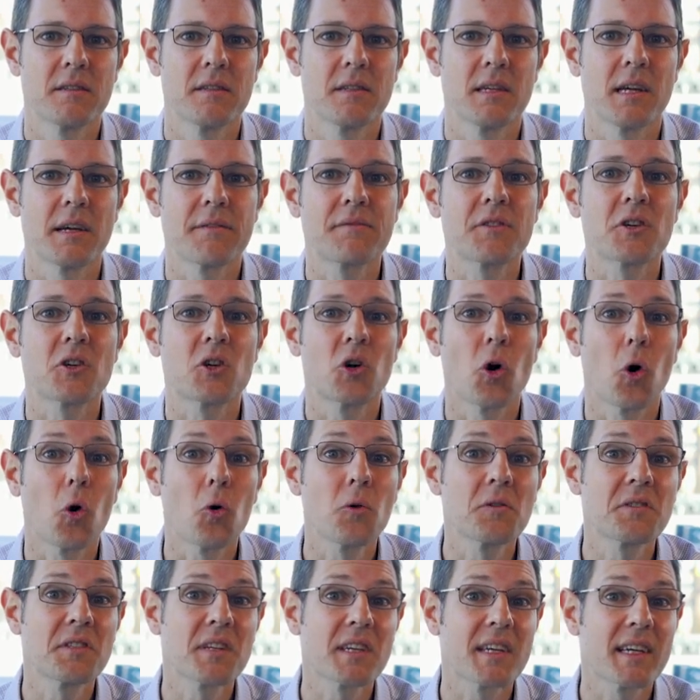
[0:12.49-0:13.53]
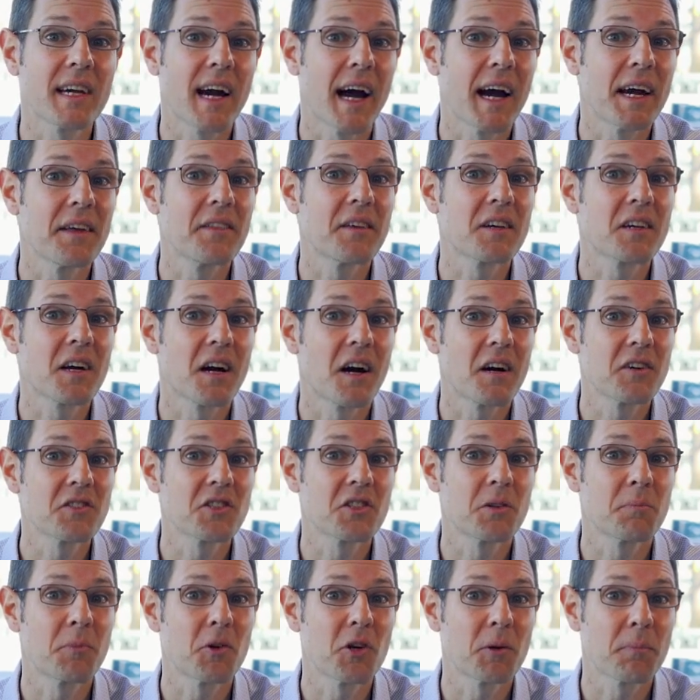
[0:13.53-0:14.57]
If the goal is to guide the
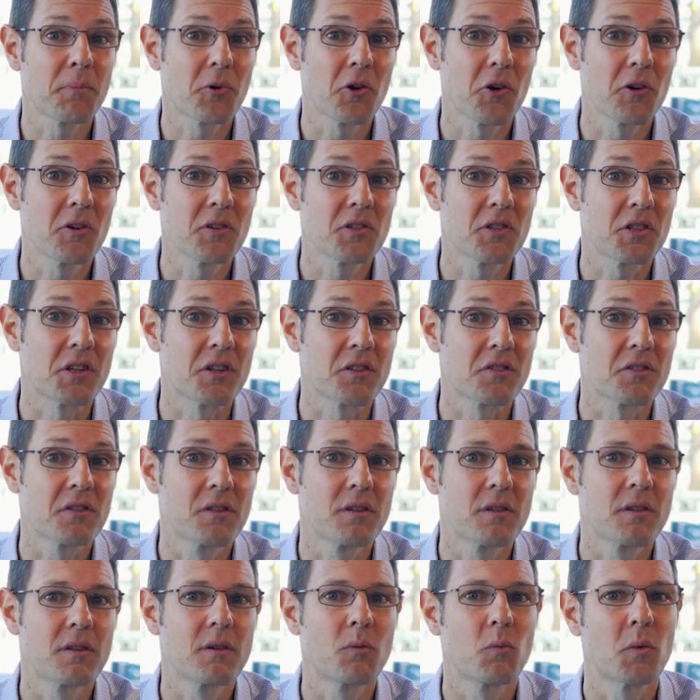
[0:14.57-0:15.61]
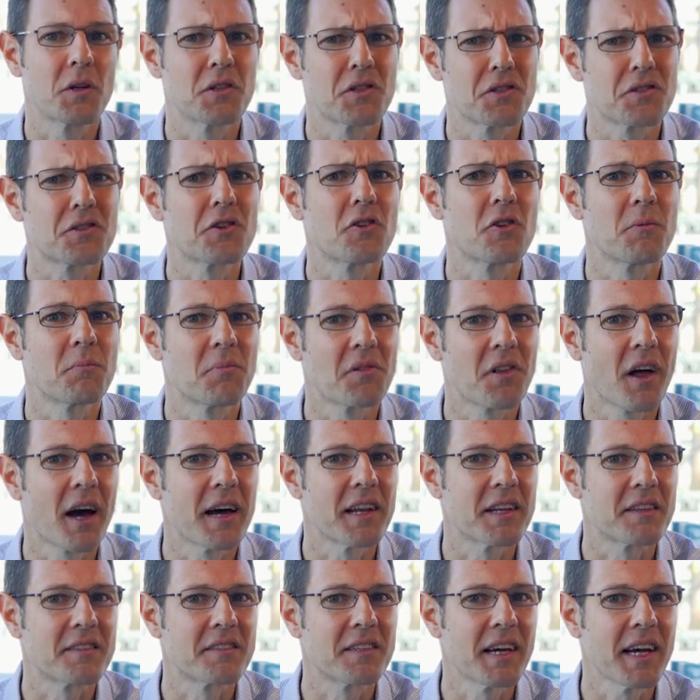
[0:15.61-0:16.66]
customer to purchase, which is their implied
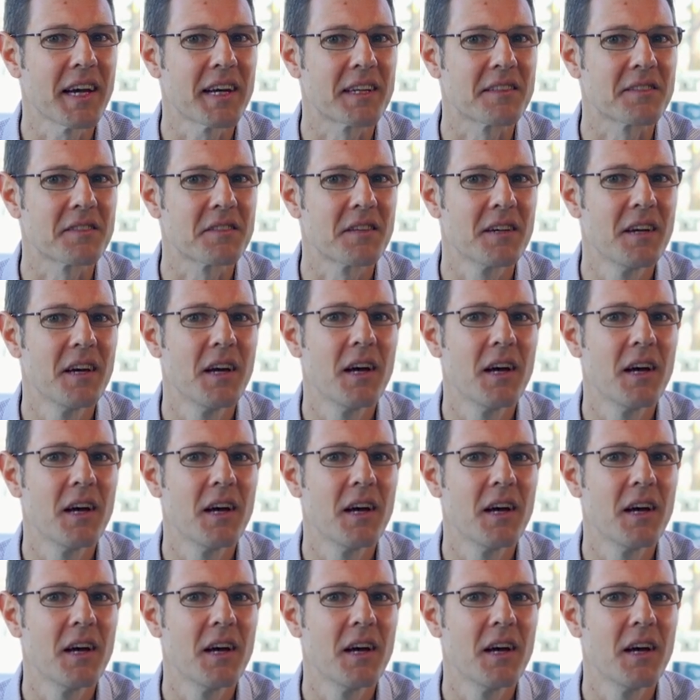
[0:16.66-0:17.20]
intent,